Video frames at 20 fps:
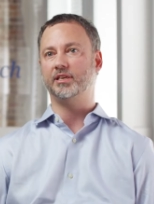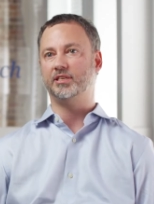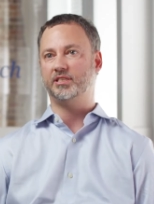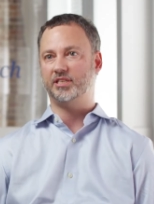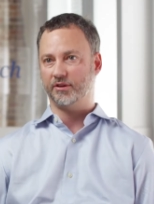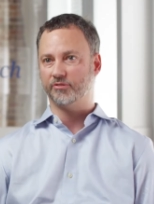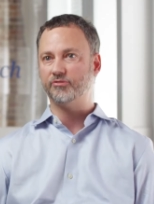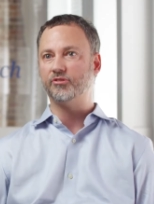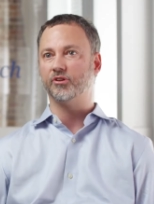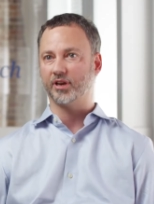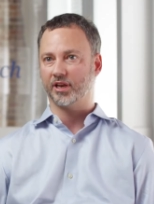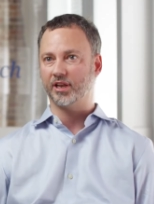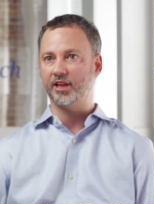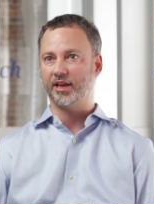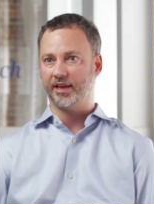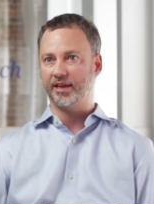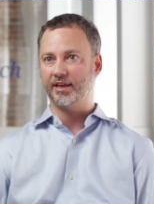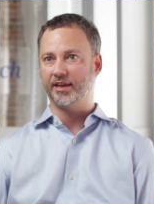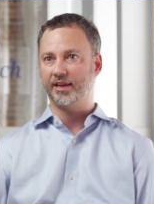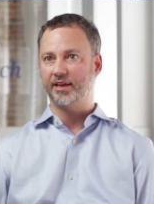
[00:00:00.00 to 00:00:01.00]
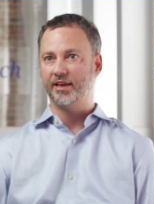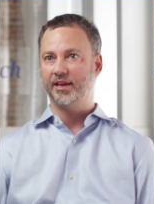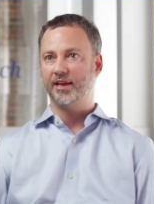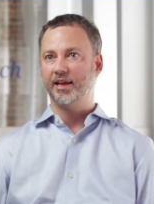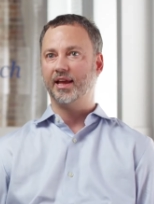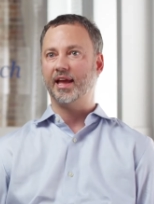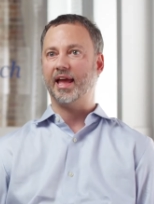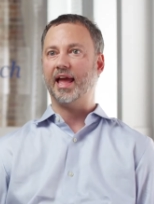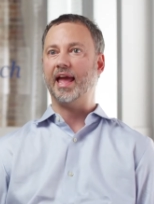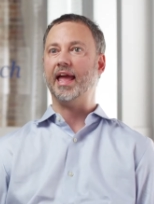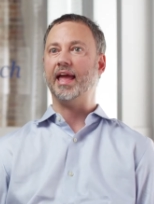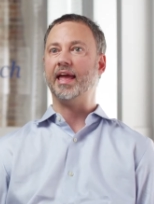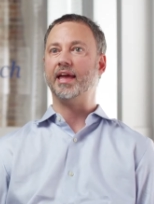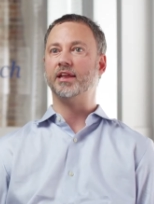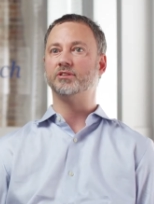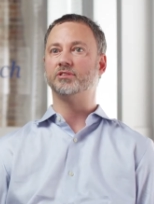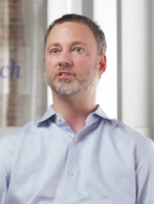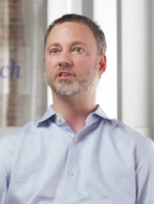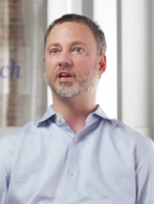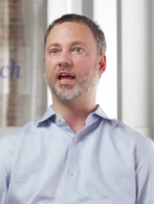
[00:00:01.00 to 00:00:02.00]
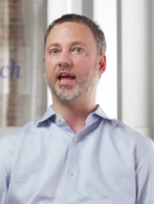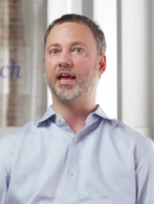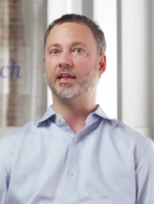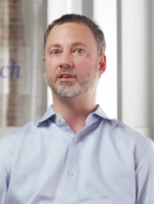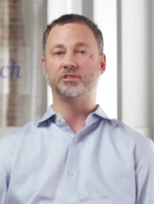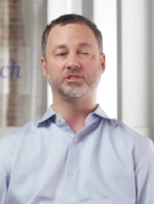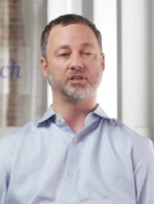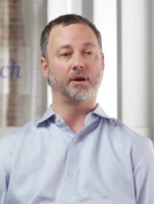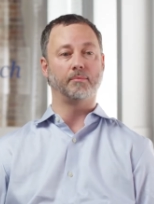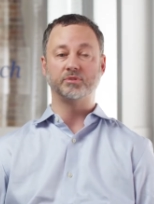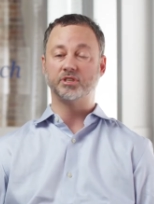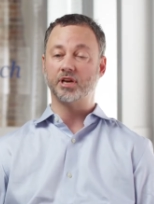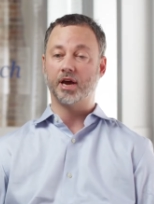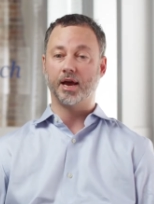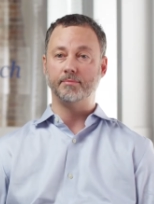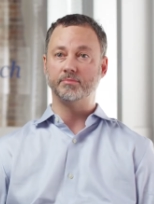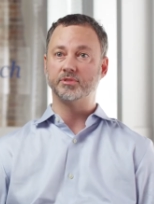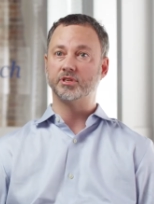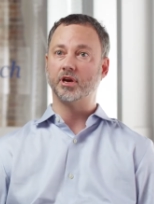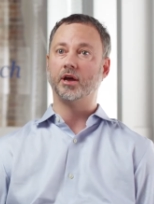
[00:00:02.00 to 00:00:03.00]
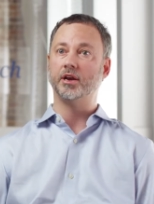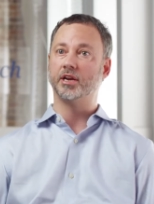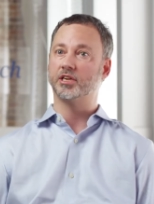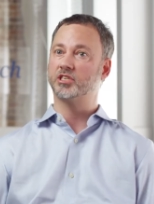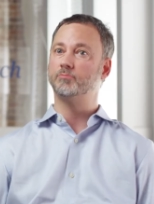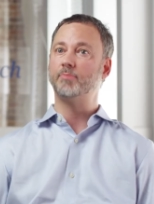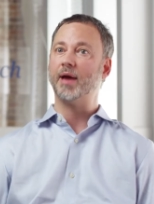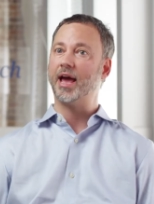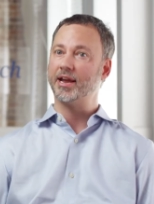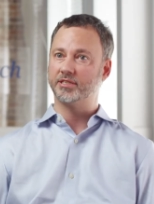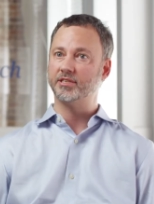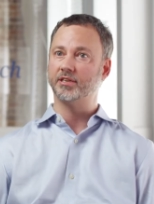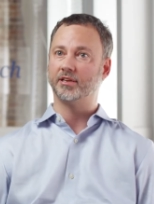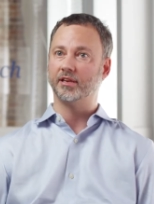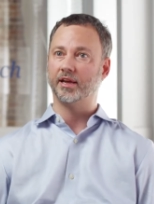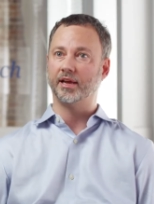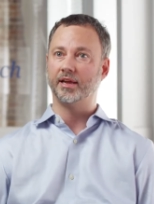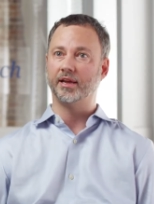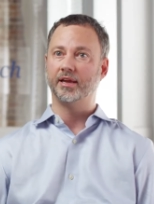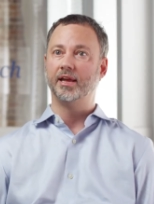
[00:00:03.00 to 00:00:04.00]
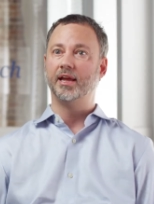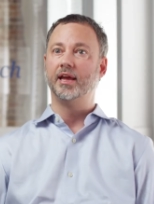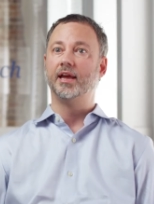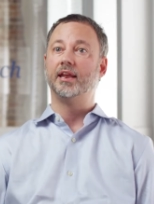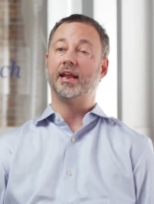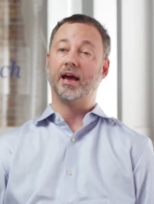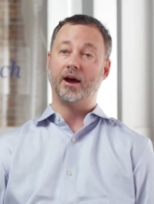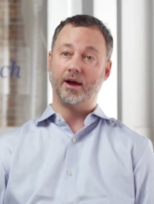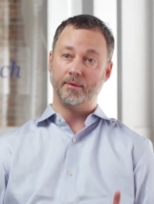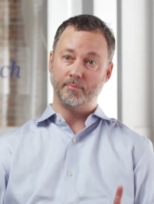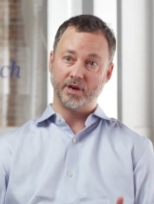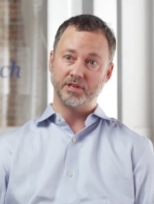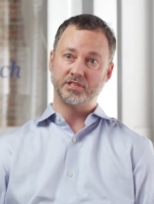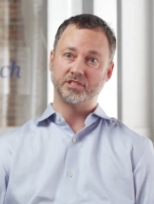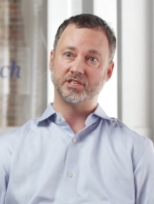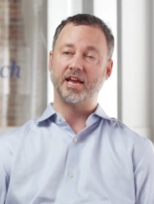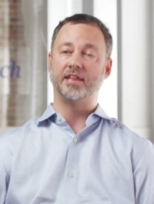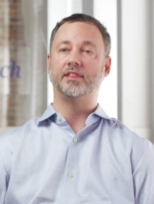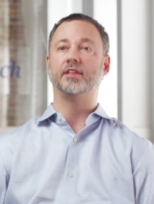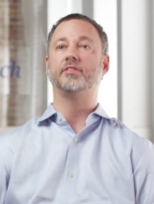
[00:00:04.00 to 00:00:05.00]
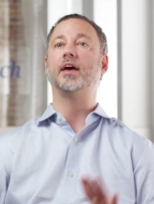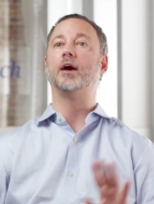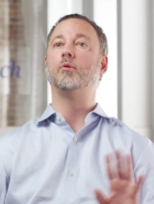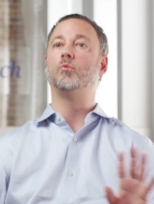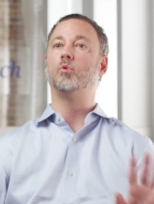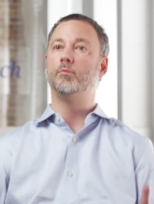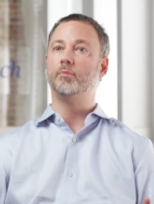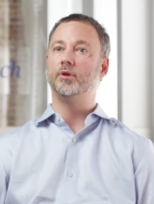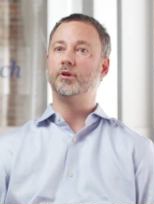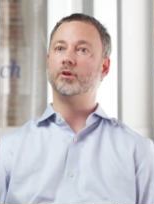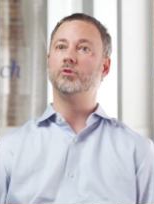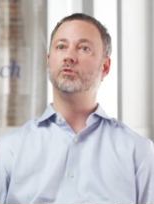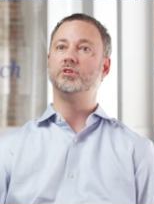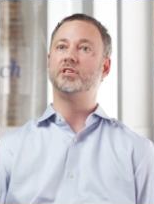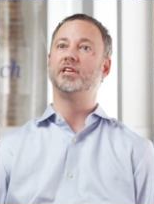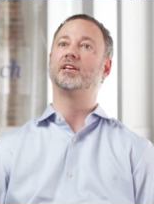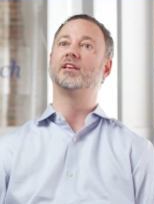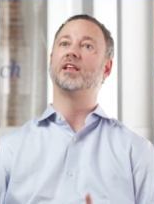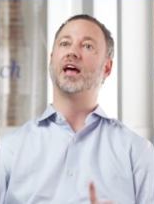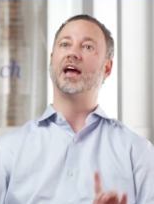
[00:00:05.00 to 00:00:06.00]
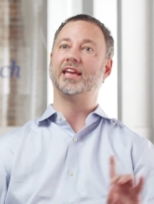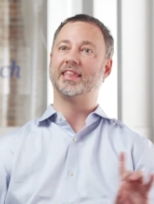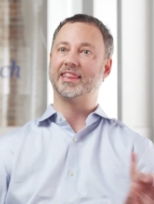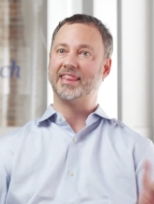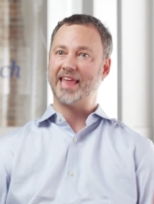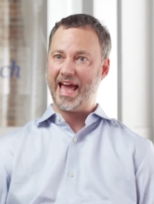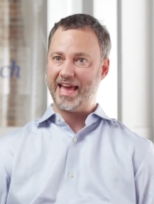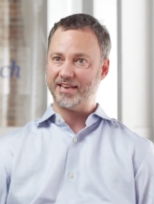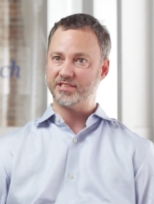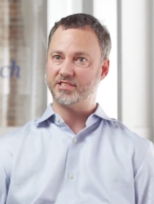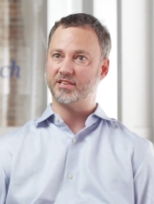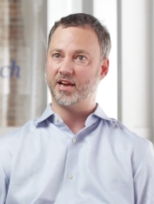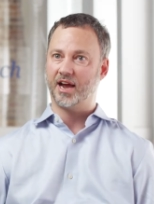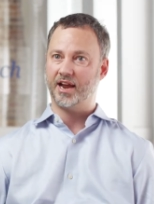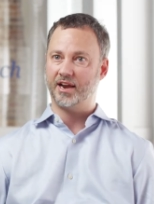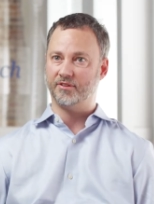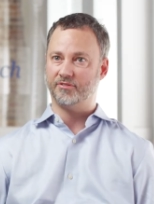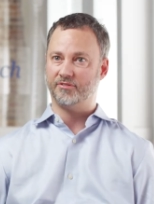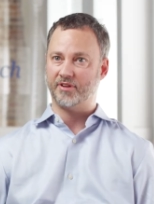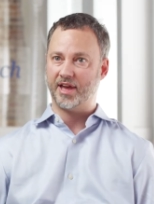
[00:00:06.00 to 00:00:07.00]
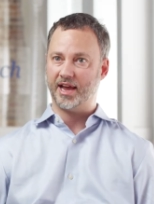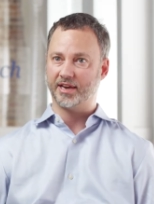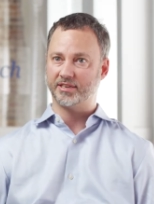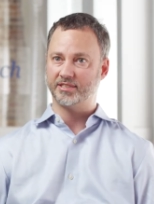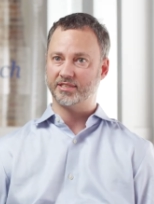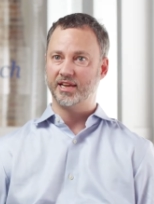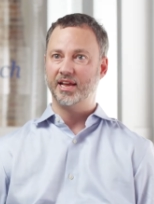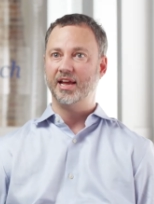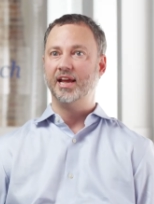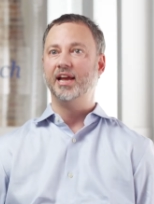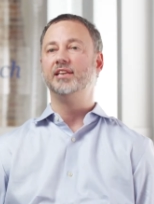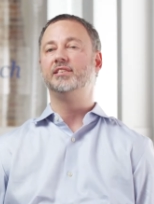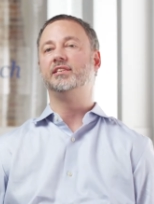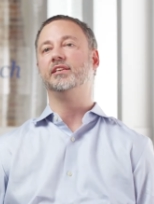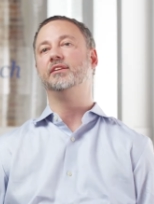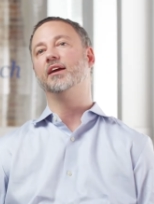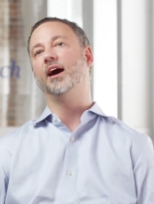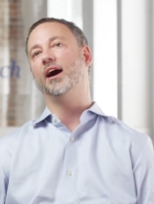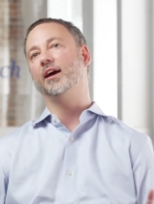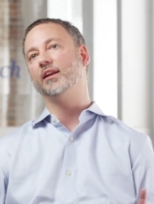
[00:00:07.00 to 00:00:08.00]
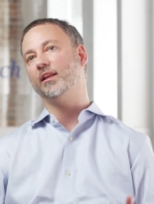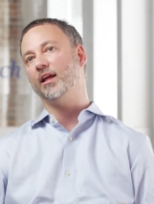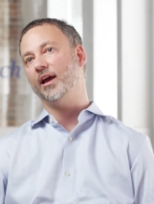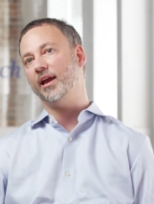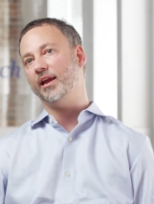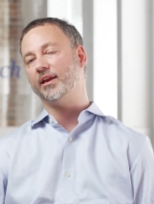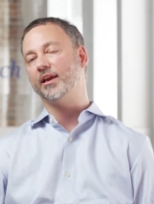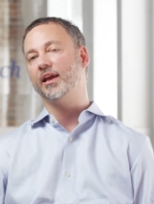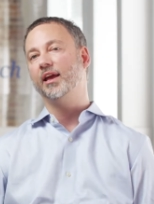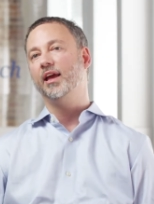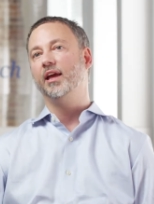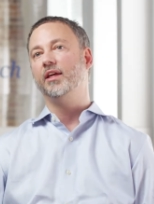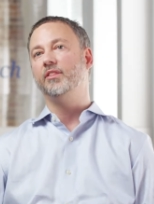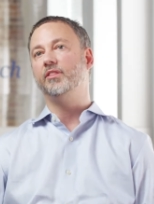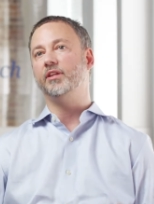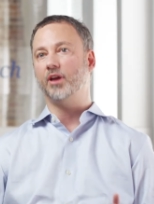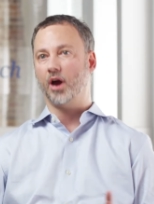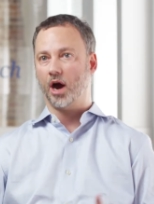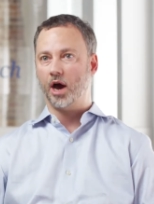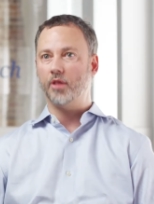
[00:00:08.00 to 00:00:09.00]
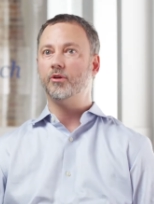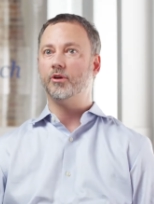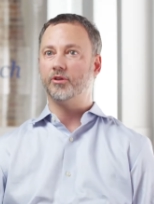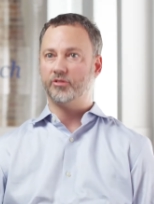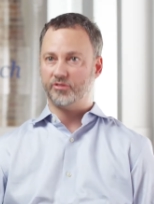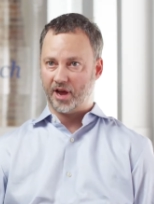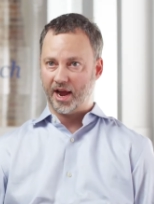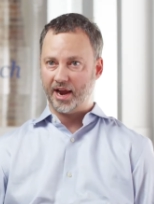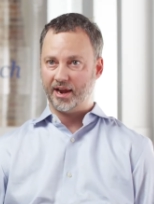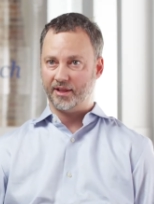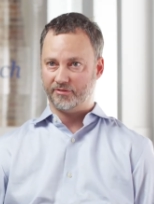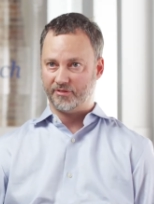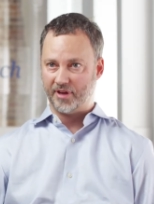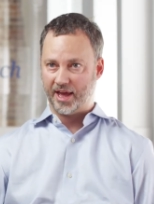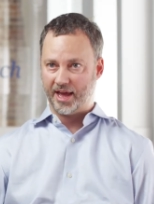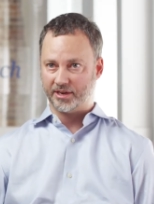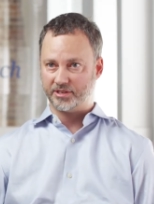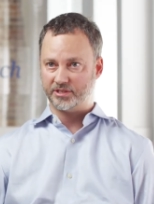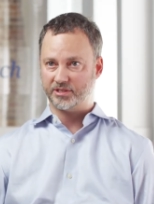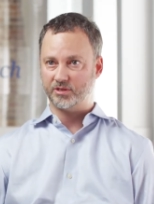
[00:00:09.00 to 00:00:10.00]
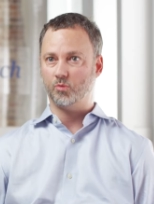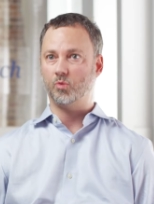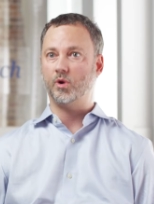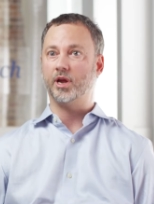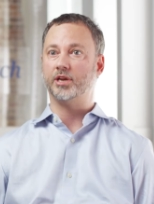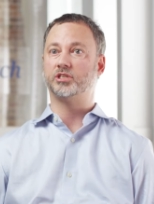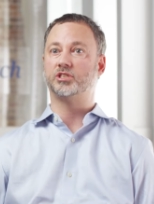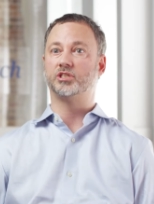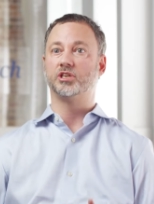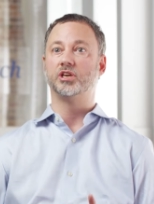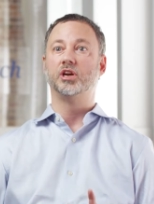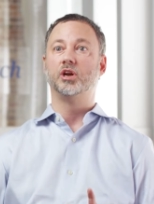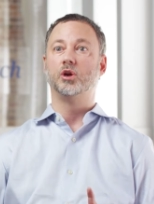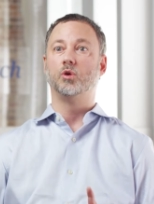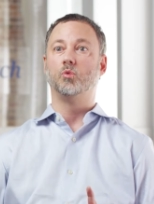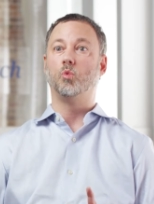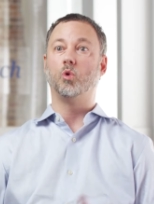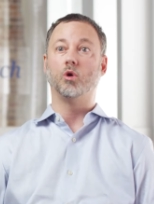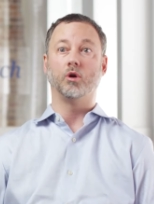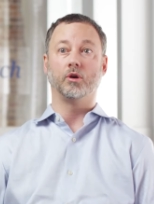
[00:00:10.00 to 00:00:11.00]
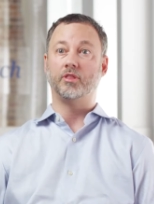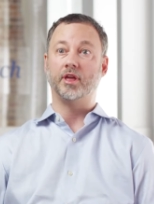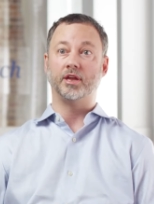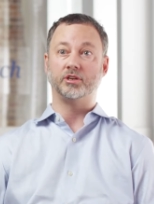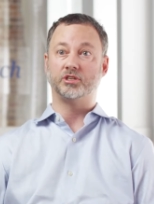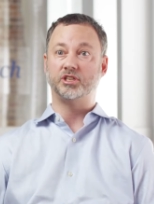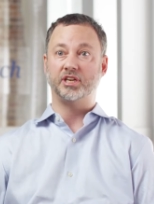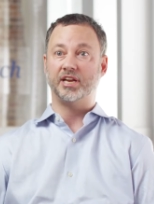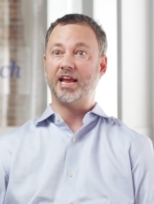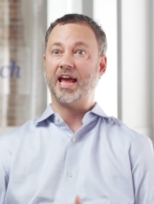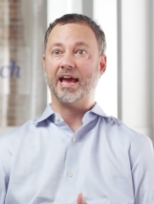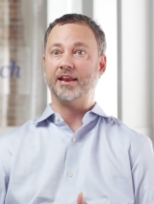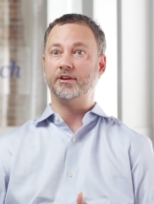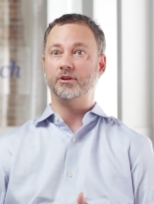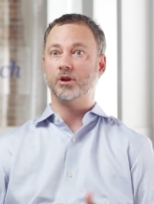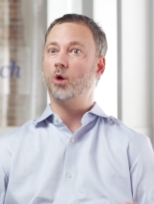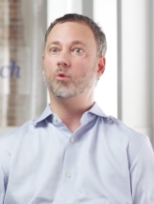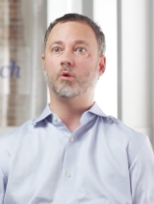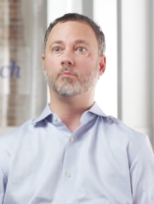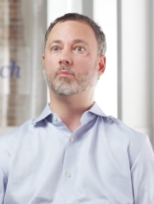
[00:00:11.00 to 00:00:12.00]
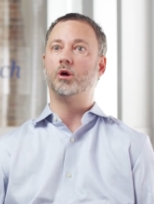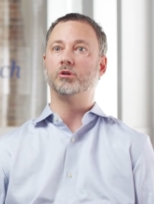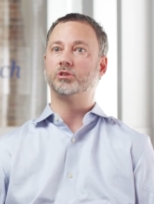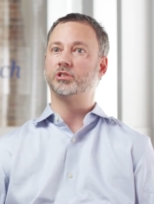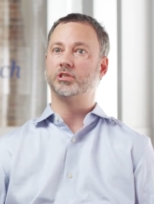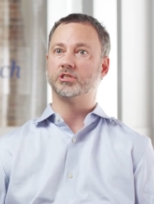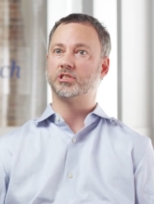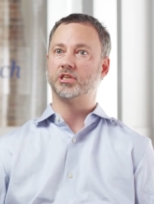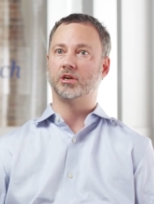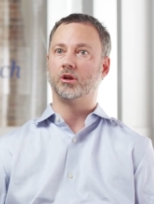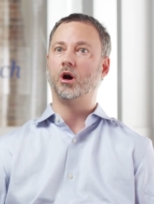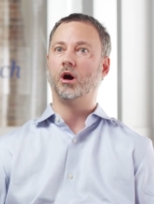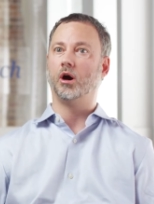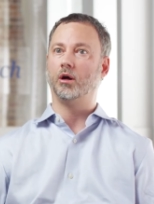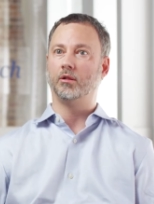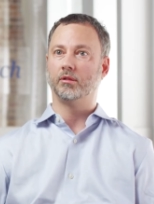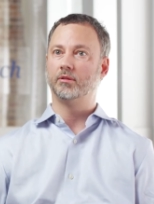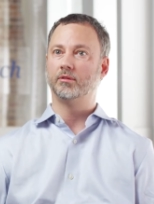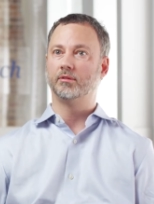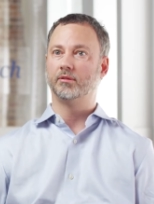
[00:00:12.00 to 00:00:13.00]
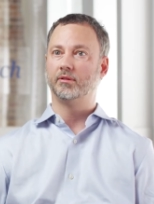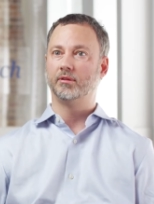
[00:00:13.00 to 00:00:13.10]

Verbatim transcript: differently and sometimes unexpectedly. Now, I must say that that woman who did like that side effect did not like the other side effects, which were that she had no emotions at all.